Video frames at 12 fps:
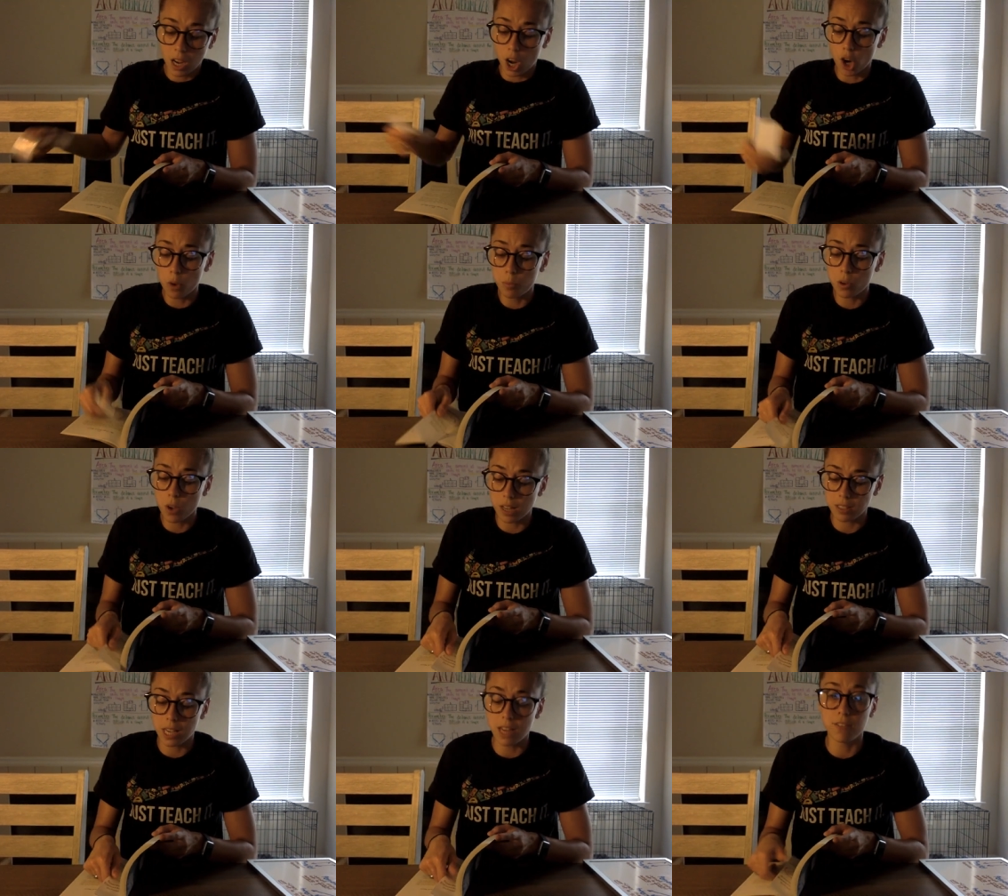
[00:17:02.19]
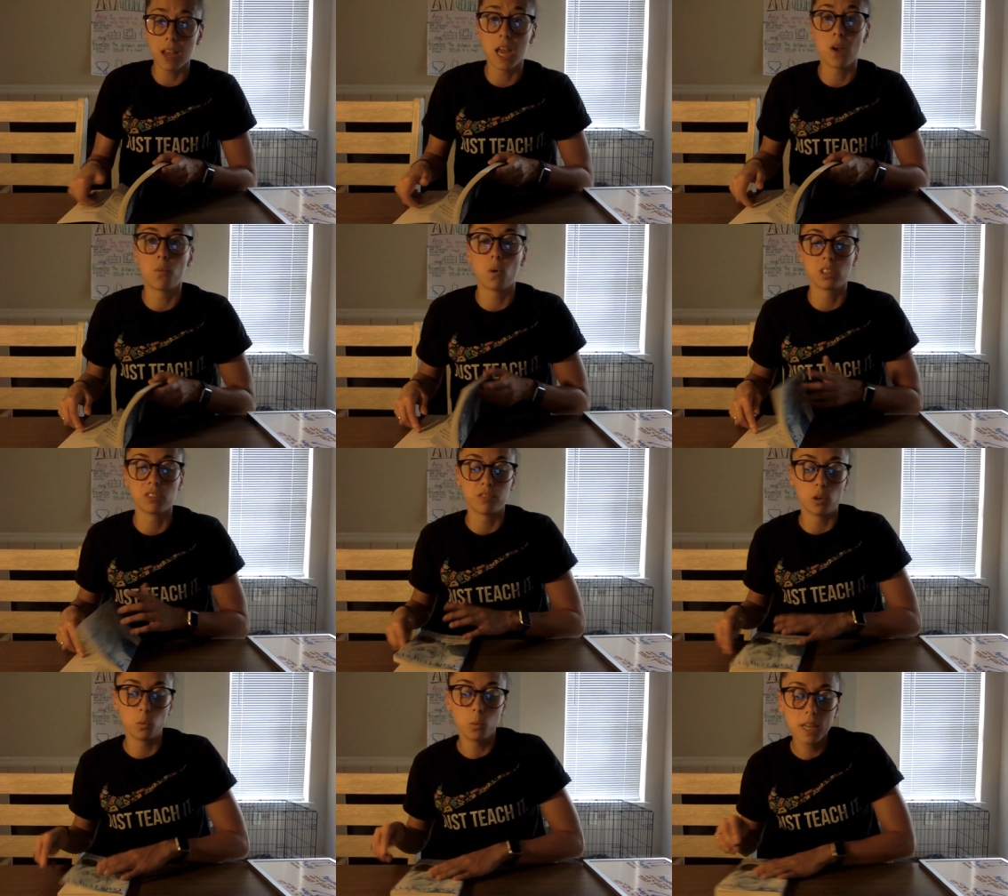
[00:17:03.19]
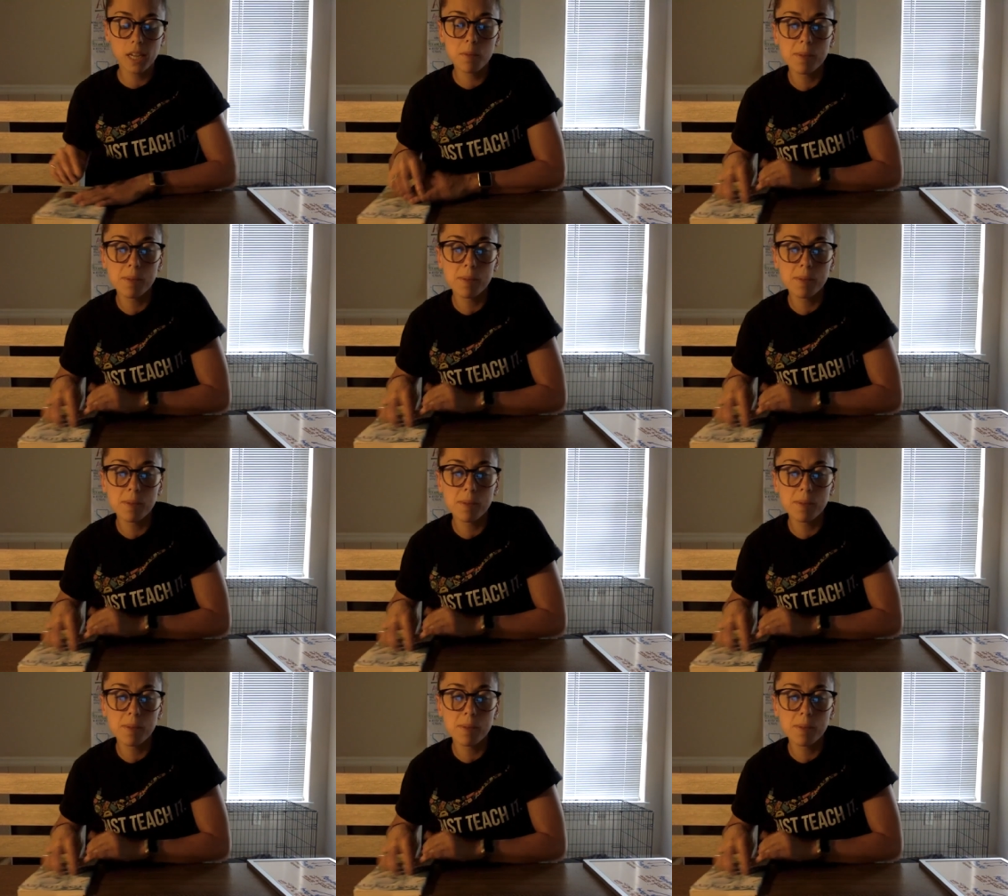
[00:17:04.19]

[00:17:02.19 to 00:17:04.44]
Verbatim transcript: I hope you guys have a wonderful weekend.